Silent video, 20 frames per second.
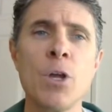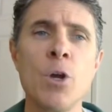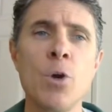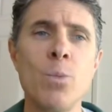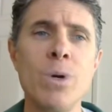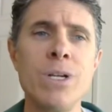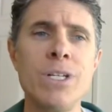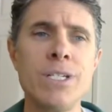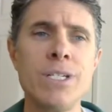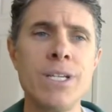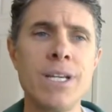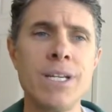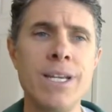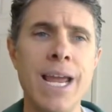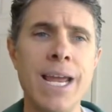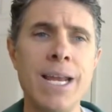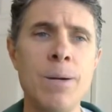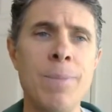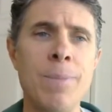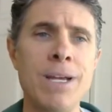which is a
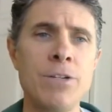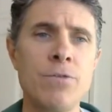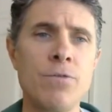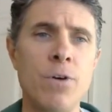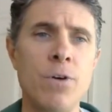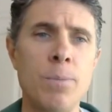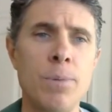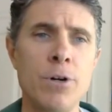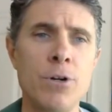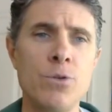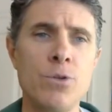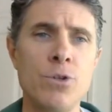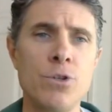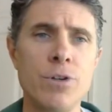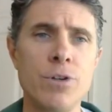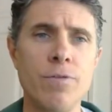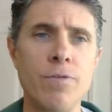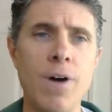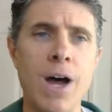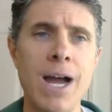database for producers
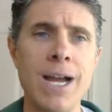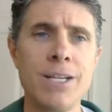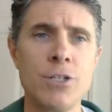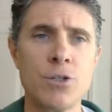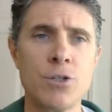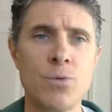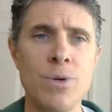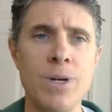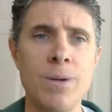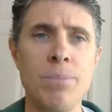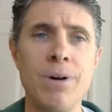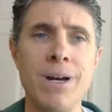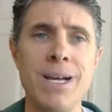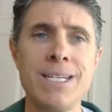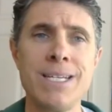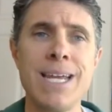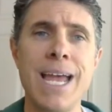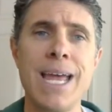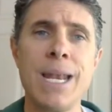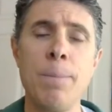to find
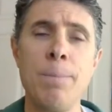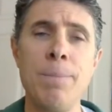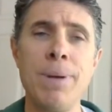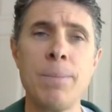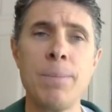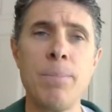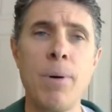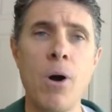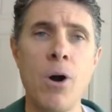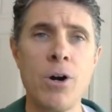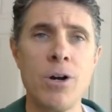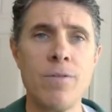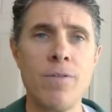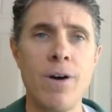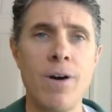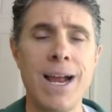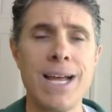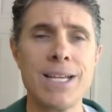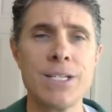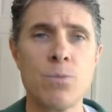screenplays and a big part of
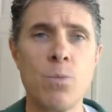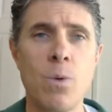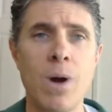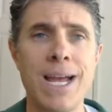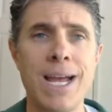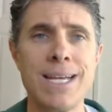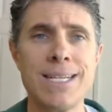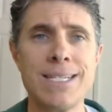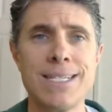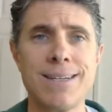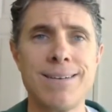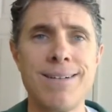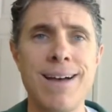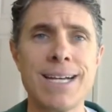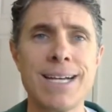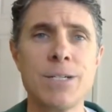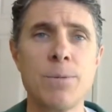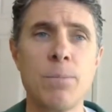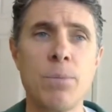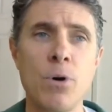our SYS
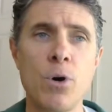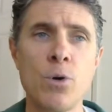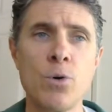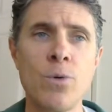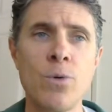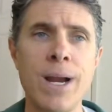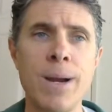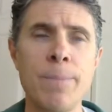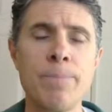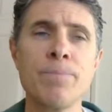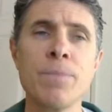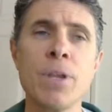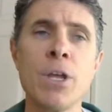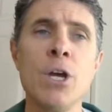Select program.